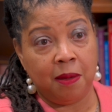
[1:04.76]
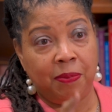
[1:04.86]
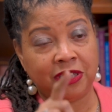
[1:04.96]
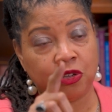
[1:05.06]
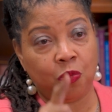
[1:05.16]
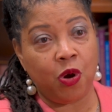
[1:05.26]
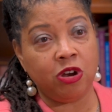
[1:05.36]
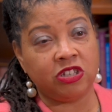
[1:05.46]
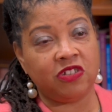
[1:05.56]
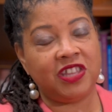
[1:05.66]
but to
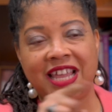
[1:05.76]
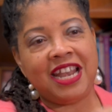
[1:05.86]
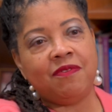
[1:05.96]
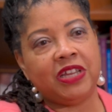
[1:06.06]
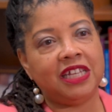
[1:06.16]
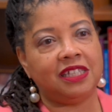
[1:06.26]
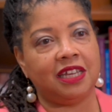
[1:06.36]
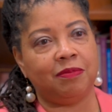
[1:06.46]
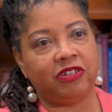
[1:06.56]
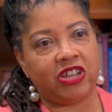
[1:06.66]
work so that they never get to
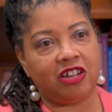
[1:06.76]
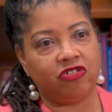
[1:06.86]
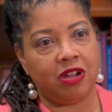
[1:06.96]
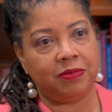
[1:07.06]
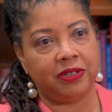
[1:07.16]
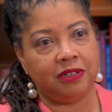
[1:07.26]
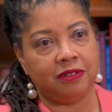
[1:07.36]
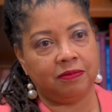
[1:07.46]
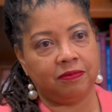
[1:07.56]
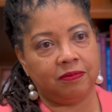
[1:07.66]
him in shock trauma.
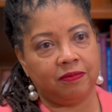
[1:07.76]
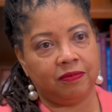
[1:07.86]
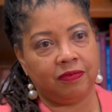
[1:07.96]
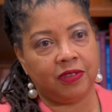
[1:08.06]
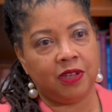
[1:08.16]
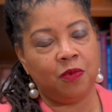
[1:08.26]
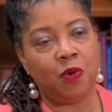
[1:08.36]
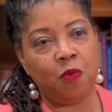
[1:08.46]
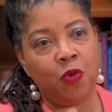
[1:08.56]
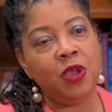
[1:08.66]

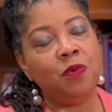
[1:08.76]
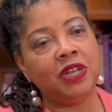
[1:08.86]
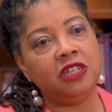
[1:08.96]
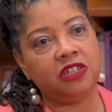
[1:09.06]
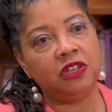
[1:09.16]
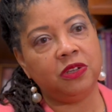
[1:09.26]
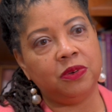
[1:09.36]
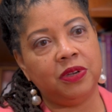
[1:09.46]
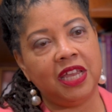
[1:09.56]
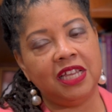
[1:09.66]
What we want to
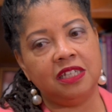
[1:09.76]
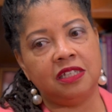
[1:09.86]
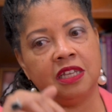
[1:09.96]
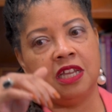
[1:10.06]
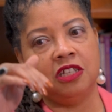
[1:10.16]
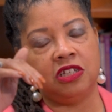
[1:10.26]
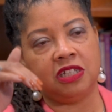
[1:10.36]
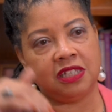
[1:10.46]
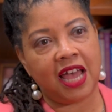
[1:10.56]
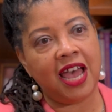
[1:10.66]
do is to
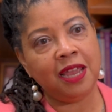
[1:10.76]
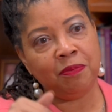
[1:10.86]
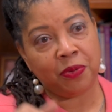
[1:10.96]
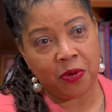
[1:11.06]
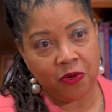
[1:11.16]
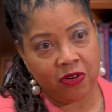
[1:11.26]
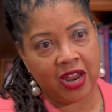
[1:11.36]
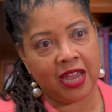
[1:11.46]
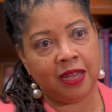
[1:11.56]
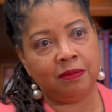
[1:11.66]
design
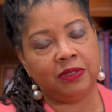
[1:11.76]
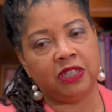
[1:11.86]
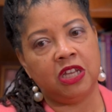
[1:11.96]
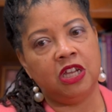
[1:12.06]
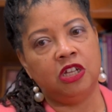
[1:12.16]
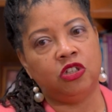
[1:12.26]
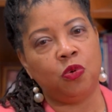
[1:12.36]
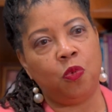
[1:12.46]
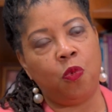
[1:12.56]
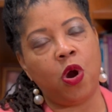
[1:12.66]
programs, to
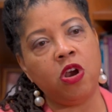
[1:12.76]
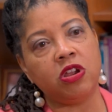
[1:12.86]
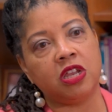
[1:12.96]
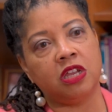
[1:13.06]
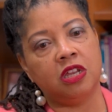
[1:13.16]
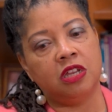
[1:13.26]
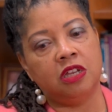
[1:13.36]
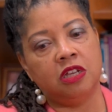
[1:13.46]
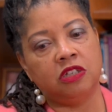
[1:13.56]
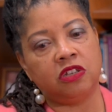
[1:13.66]
work
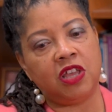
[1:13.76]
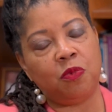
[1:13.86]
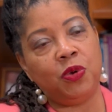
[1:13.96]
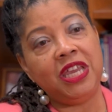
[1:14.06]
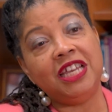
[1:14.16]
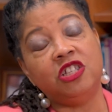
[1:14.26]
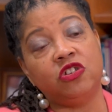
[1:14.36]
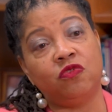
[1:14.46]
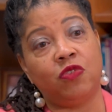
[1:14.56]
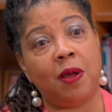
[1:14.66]
so that we
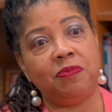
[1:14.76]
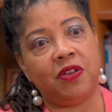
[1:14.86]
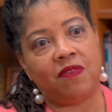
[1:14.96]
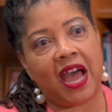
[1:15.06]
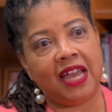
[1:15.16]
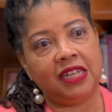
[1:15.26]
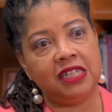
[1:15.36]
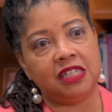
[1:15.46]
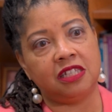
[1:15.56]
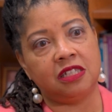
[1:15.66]
interrupt the
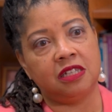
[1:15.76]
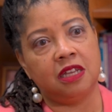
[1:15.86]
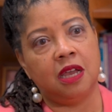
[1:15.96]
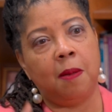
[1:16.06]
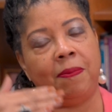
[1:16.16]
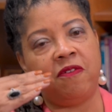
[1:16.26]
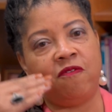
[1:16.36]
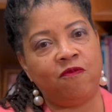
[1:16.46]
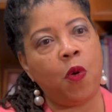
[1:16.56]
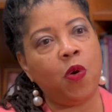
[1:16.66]
violence
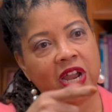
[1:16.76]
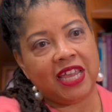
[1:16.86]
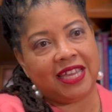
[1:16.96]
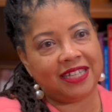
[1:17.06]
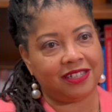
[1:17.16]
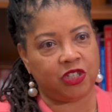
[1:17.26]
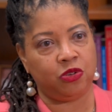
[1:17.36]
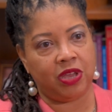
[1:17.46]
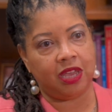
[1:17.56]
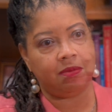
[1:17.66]
before it gets
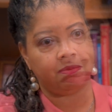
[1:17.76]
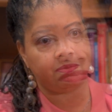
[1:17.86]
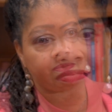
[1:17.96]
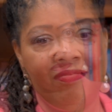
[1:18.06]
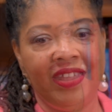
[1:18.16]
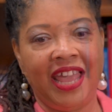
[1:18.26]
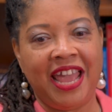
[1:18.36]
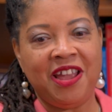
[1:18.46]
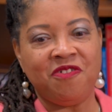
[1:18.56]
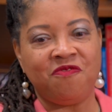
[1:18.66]
to him.
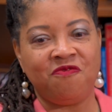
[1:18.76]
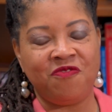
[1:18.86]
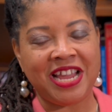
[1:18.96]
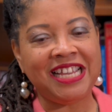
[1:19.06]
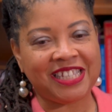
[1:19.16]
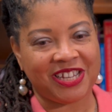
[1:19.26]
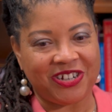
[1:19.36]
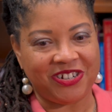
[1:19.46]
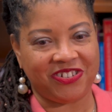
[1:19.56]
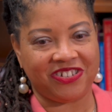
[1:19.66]

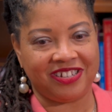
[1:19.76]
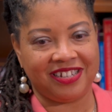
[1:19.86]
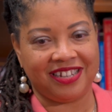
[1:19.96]
Research